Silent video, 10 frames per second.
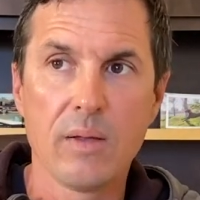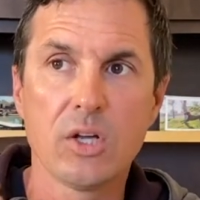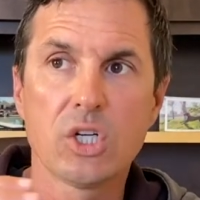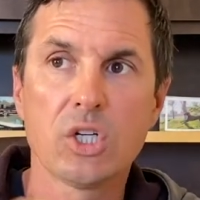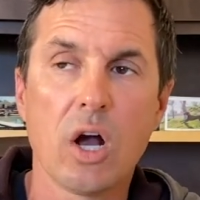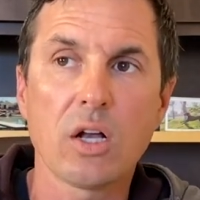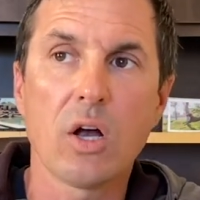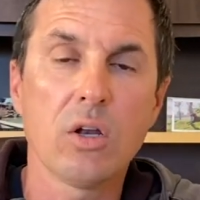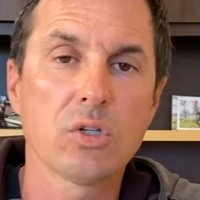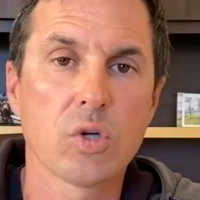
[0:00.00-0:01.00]
Shock
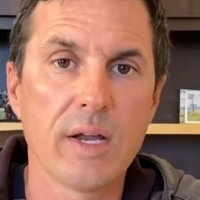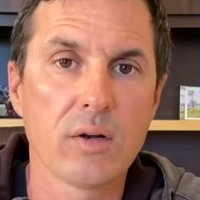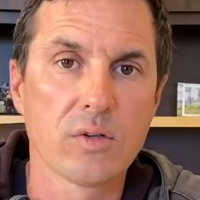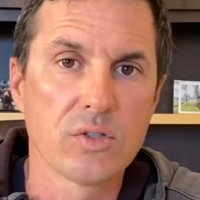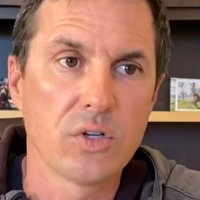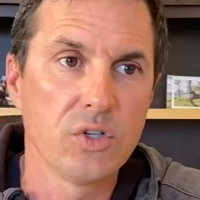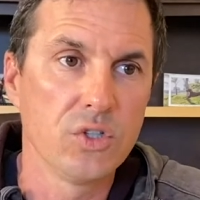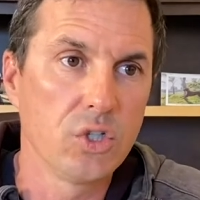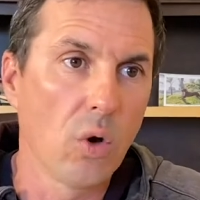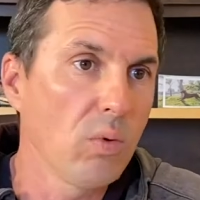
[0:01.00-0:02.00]
collar trainers
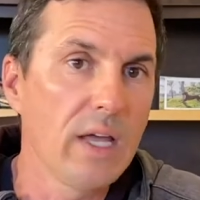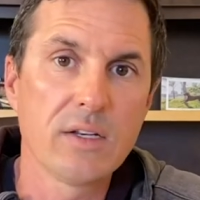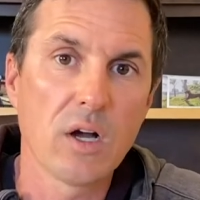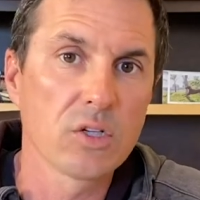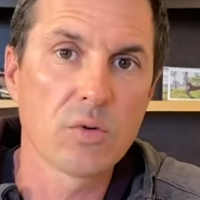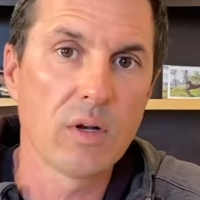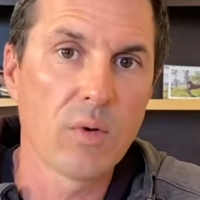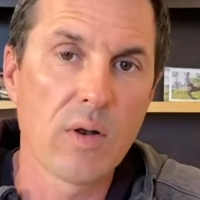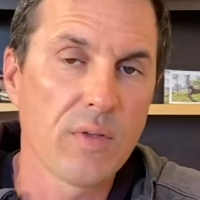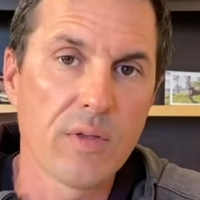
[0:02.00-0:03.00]
don't let dogs run
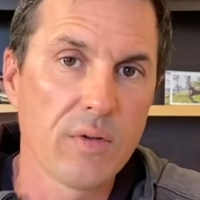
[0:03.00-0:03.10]
around with